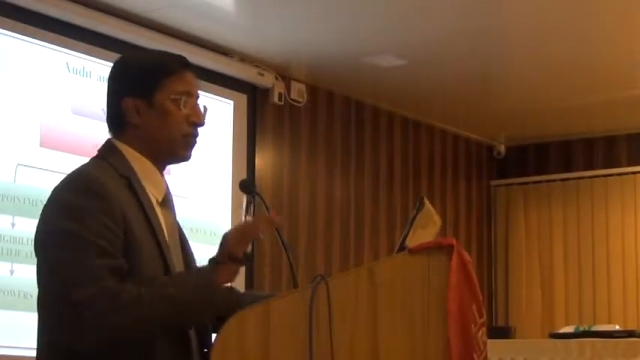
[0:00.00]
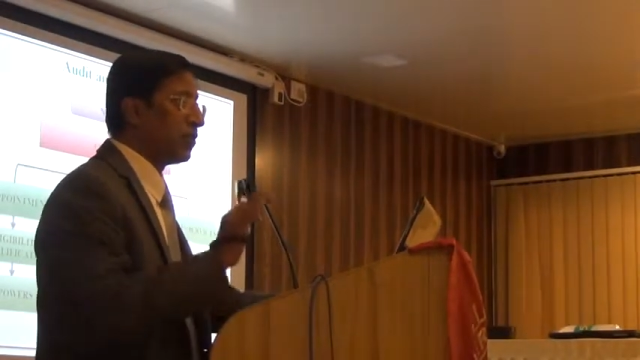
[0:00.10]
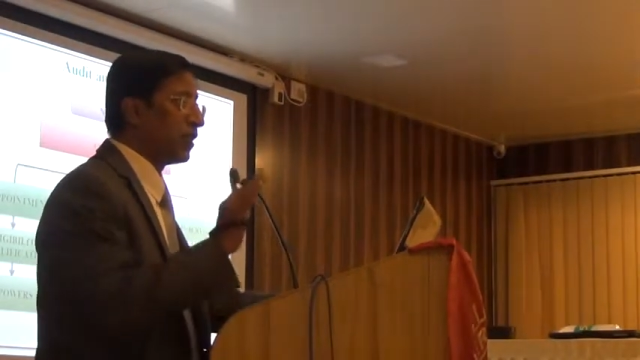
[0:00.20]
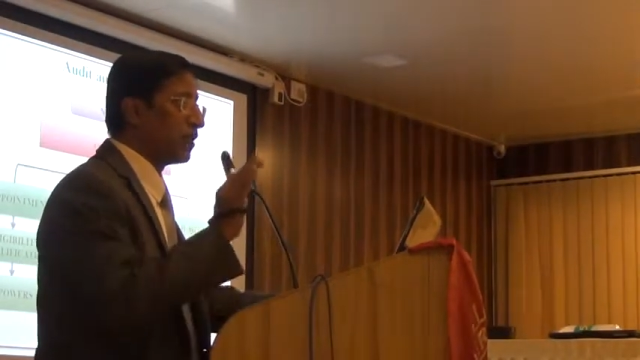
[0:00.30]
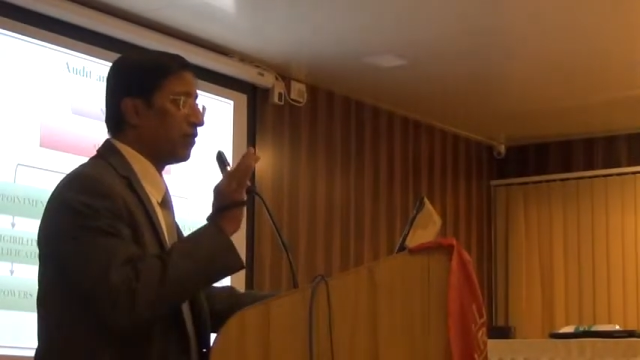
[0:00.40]
Now
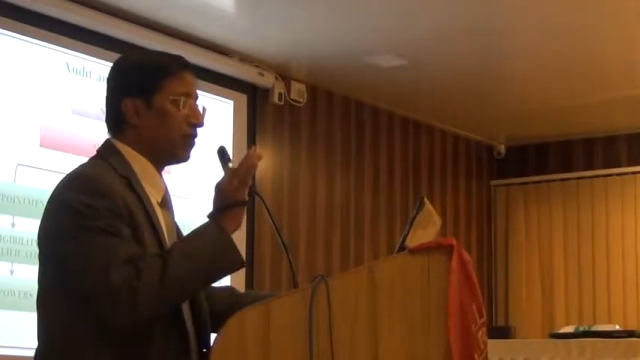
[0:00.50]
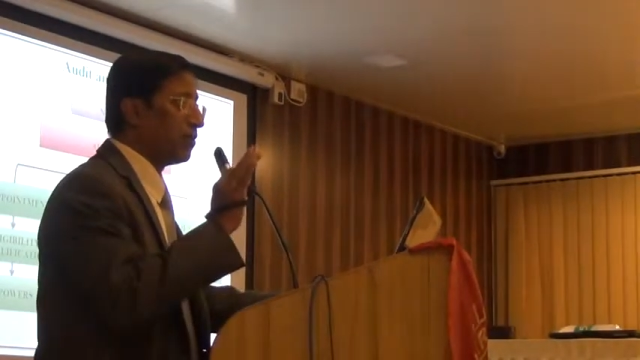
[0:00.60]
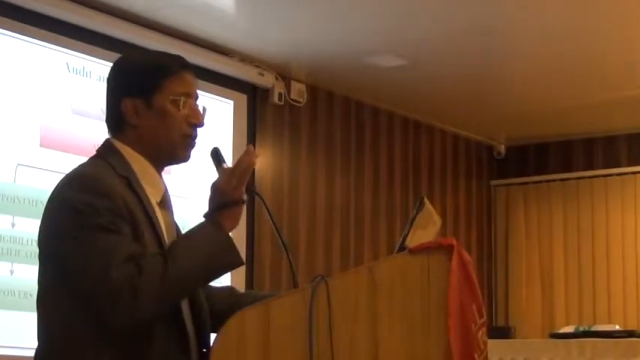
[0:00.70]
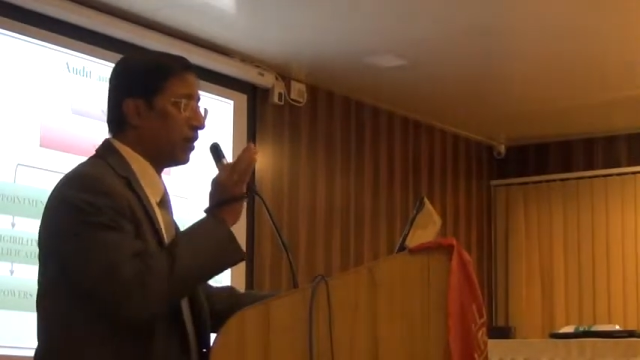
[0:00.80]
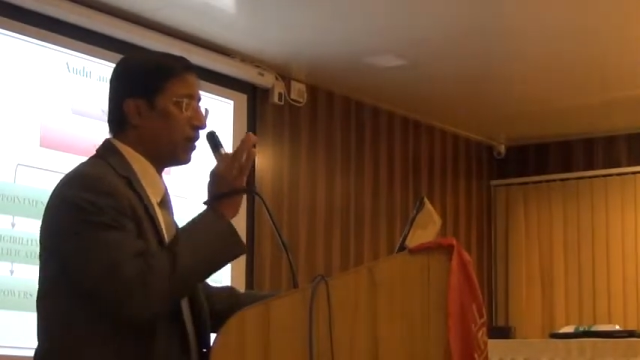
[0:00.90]
Palkiwala
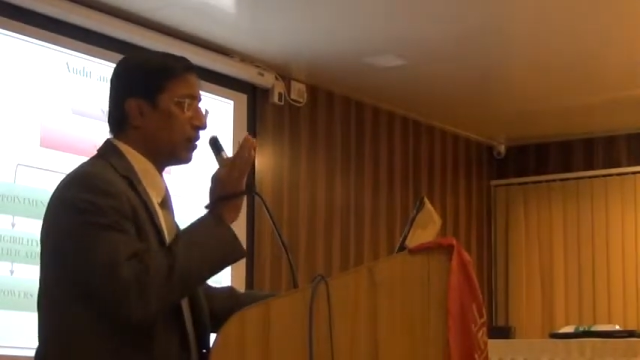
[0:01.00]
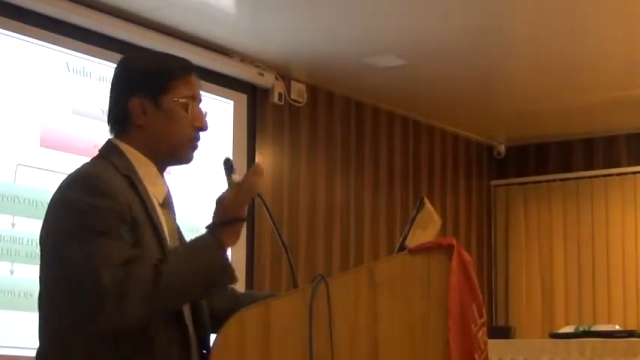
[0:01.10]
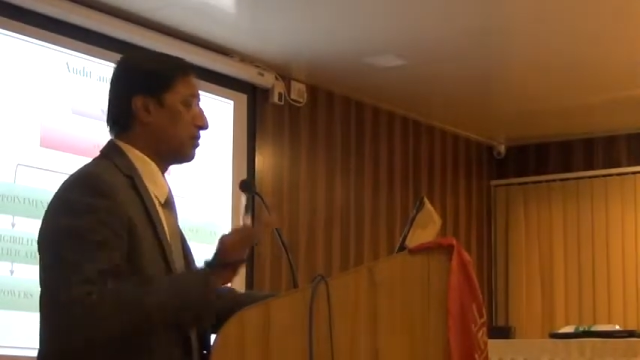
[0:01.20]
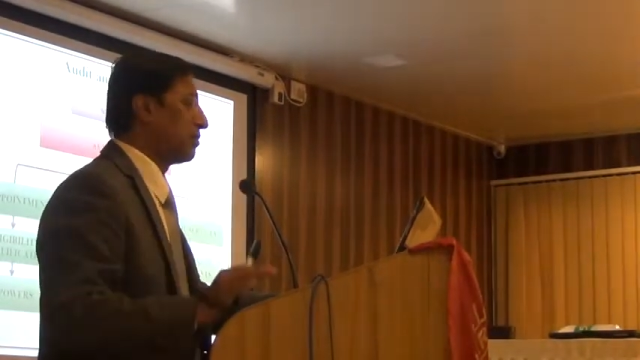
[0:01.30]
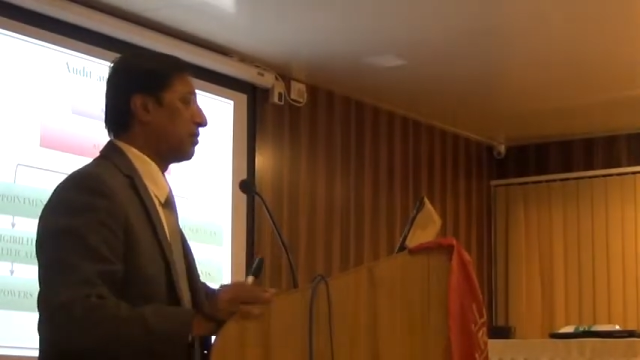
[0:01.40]
was a brilliant
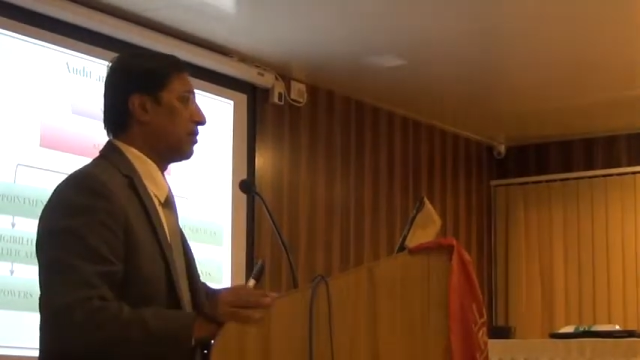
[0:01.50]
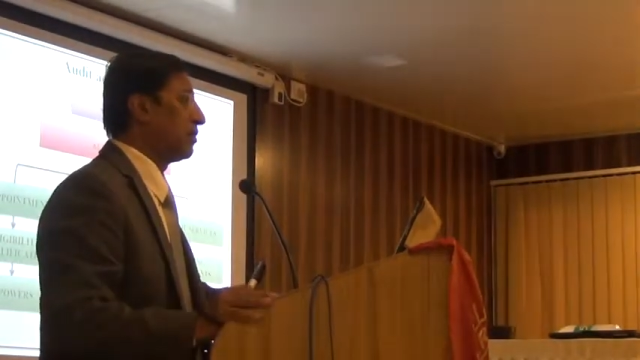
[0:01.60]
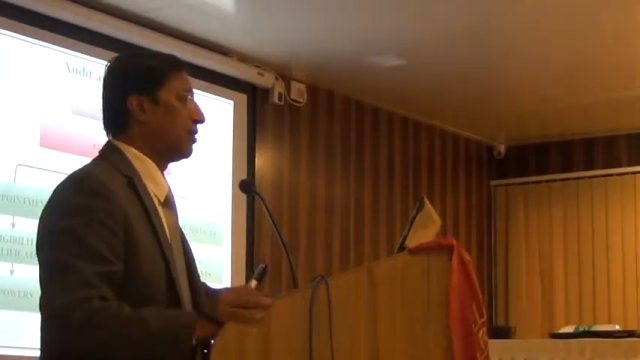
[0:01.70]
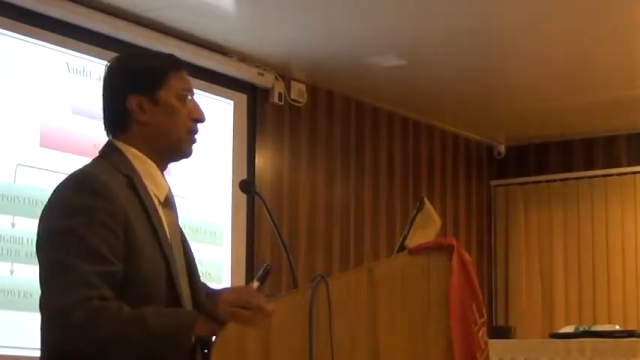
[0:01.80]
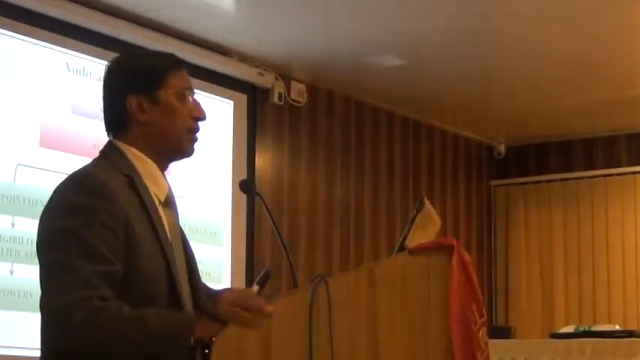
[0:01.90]

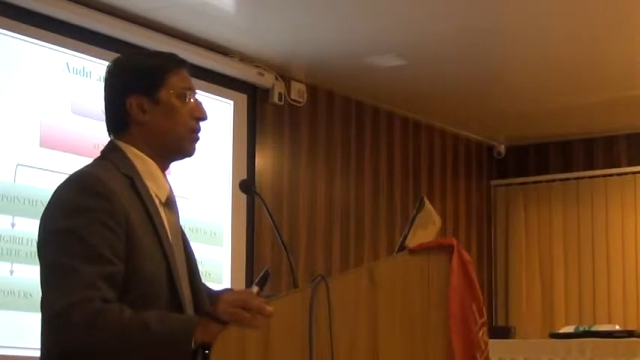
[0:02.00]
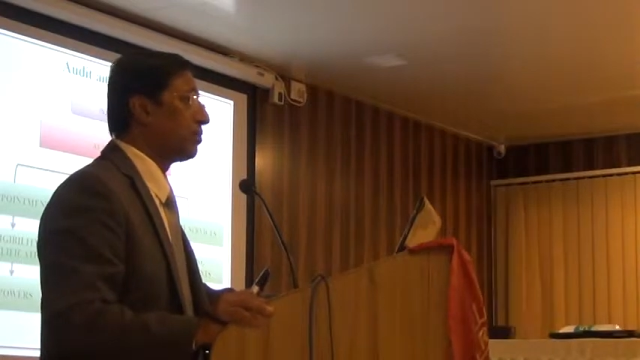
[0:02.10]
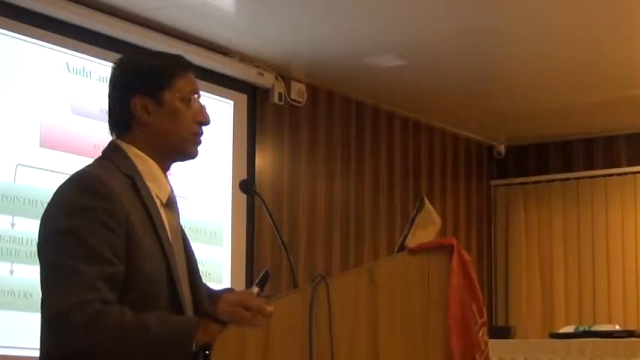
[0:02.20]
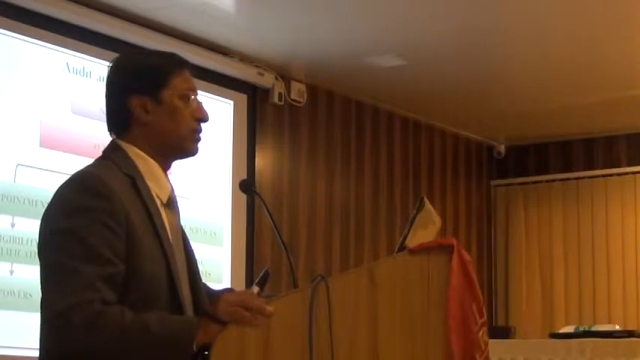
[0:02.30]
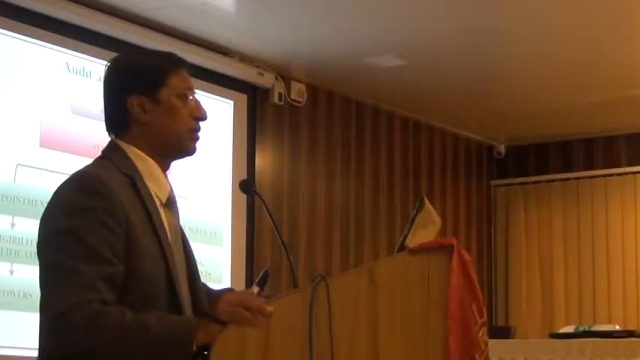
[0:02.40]
legal
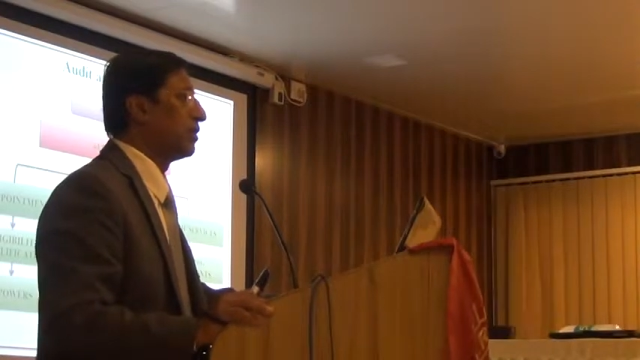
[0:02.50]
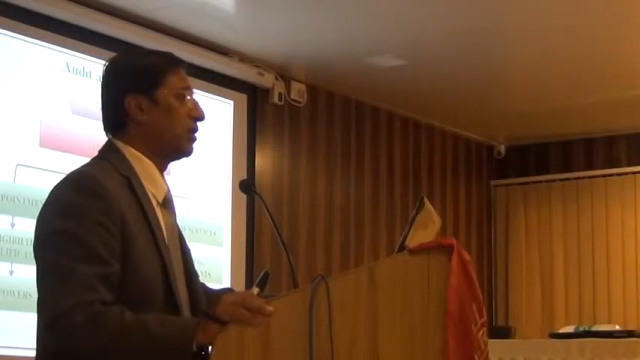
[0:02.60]
person.